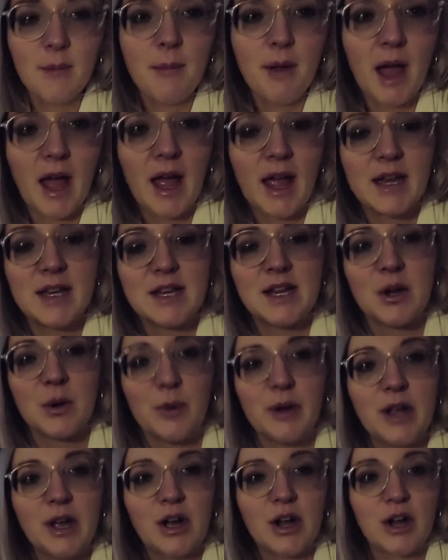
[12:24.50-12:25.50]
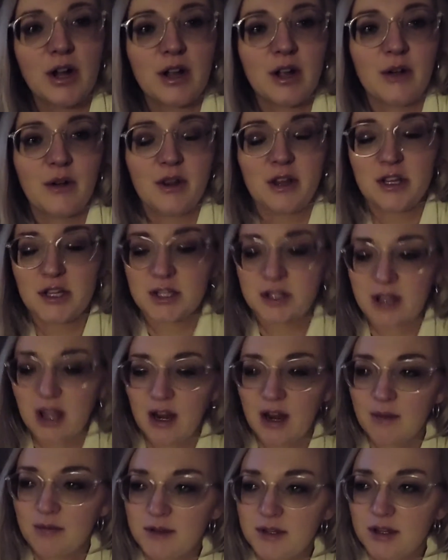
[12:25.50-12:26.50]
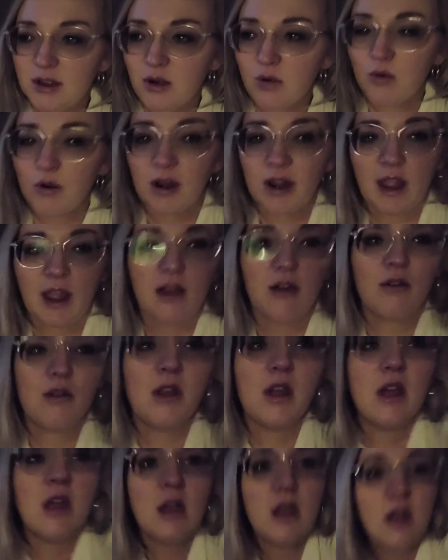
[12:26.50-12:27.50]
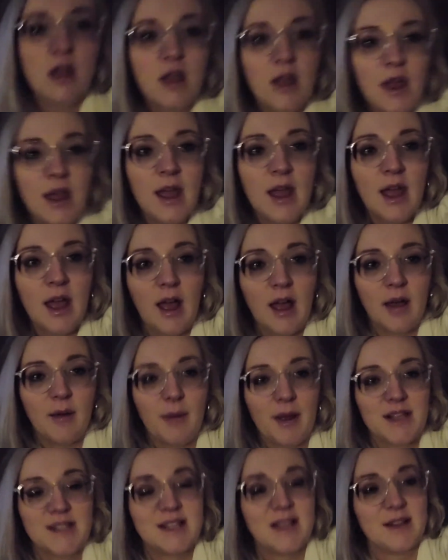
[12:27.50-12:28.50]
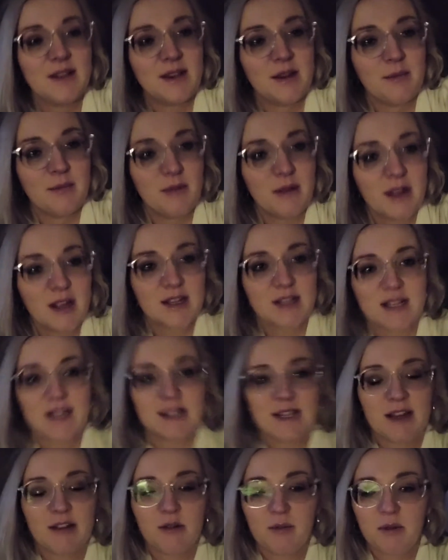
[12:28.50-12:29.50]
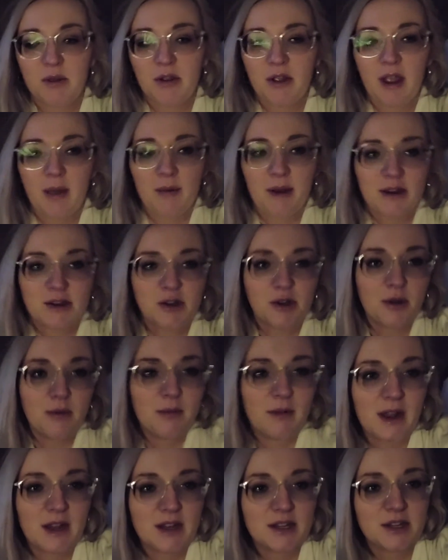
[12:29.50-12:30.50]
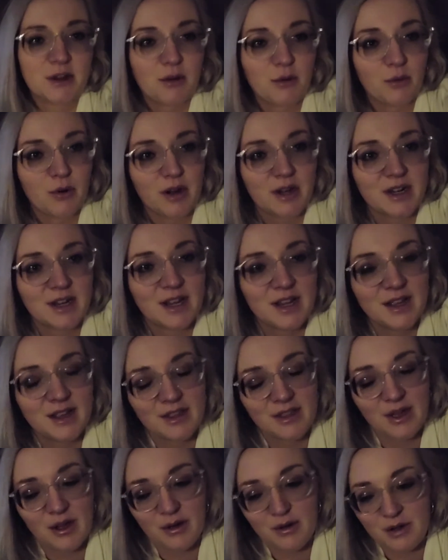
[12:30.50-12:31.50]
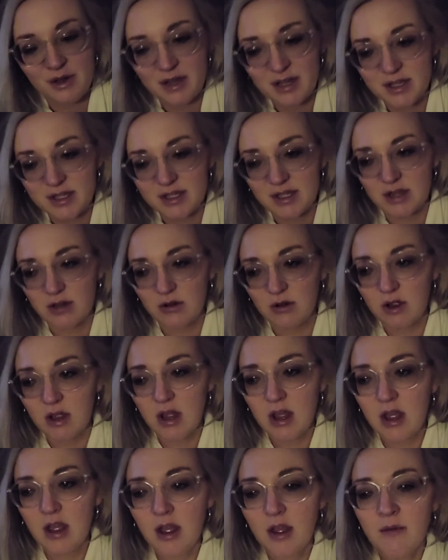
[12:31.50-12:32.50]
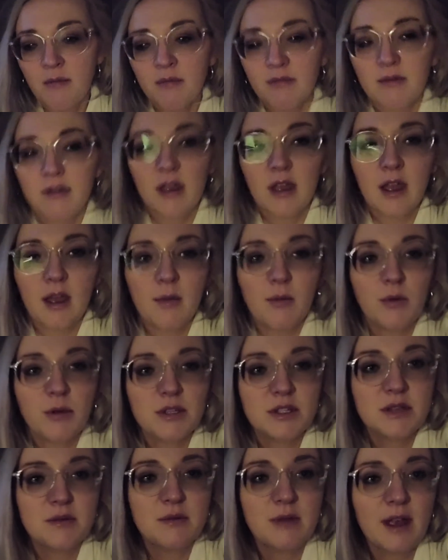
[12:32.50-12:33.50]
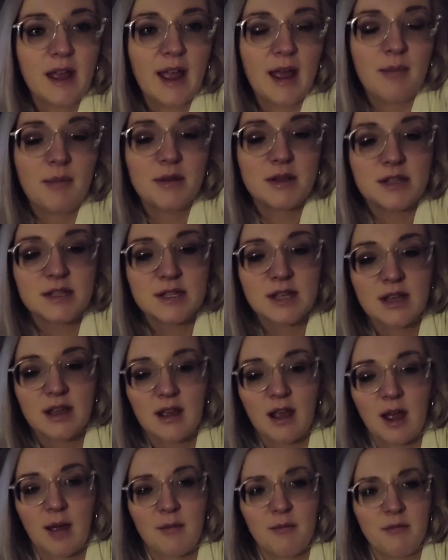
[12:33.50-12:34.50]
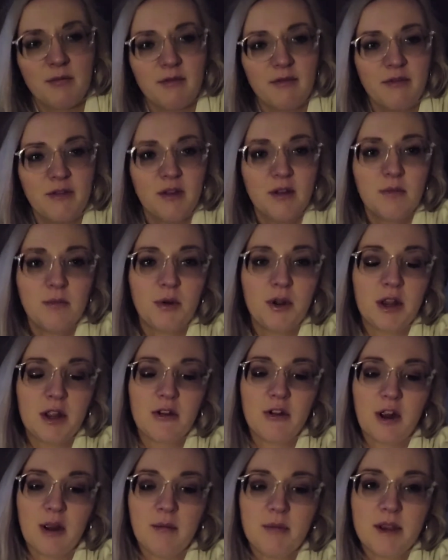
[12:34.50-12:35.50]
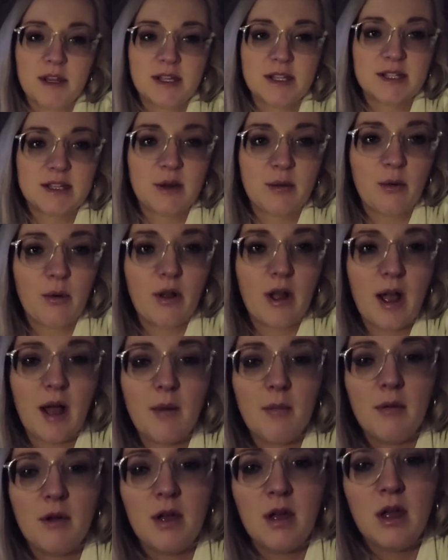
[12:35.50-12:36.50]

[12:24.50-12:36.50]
But here we are. Cody just got up to go work out. I sent him because I said it would be okay, but I told him not to go to work though. So we'll see what happens. I'm feeling pretty crampy since I woke up.